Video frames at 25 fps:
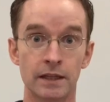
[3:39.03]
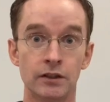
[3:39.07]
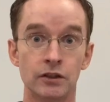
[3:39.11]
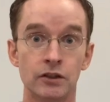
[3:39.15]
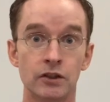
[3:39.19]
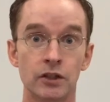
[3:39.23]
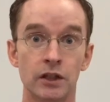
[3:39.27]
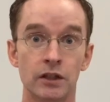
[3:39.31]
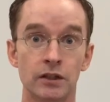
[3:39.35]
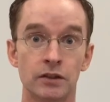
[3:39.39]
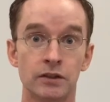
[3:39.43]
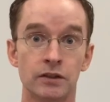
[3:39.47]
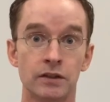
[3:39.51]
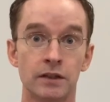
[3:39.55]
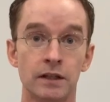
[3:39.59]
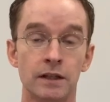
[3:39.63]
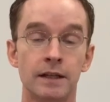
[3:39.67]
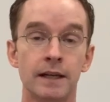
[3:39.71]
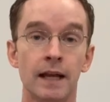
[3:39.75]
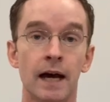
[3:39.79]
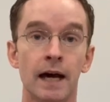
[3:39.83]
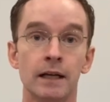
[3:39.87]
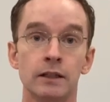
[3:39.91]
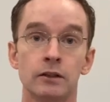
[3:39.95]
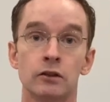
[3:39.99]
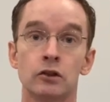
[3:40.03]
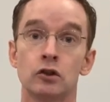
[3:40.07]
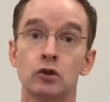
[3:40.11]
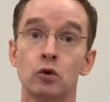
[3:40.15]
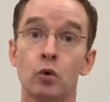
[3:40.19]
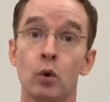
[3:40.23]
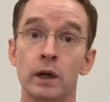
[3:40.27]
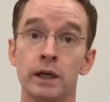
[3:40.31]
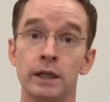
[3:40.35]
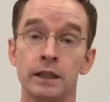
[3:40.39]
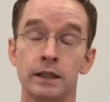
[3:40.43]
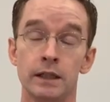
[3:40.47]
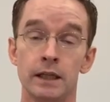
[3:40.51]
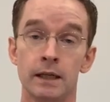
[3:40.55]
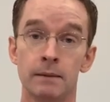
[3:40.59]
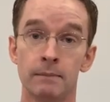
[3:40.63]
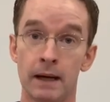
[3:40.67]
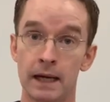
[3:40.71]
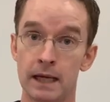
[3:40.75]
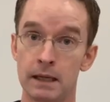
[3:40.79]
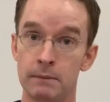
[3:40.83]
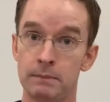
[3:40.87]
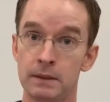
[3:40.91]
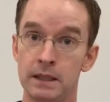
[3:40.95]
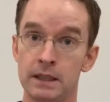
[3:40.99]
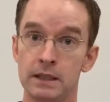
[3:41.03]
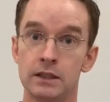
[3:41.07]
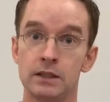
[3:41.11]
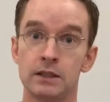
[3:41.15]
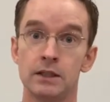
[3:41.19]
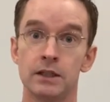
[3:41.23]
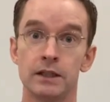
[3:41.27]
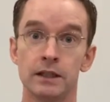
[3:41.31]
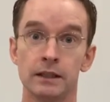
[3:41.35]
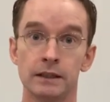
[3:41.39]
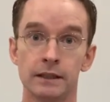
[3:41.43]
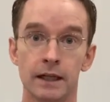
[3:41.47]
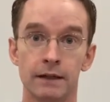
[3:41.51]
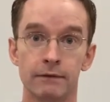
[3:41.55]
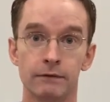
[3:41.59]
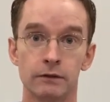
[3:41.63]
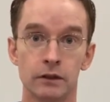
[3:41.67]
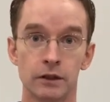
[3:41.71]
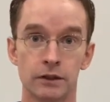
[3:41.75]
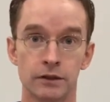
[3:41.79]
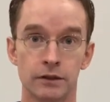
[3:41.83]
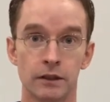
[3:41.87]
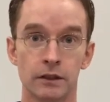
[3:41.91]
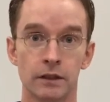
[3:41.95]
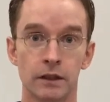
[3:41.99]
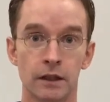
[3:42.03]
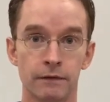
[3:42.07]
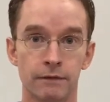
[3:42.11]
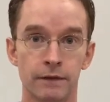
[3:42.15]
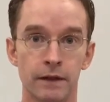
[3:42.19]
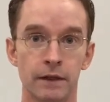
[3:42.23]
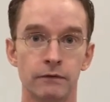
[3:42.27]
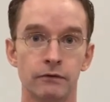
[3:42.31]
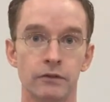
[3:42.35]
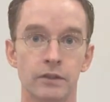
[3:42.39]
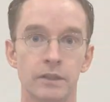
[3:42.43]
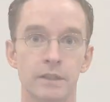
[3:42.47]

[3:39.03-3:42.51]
It's just not quite, in my opinion, to the level as the Lovevery.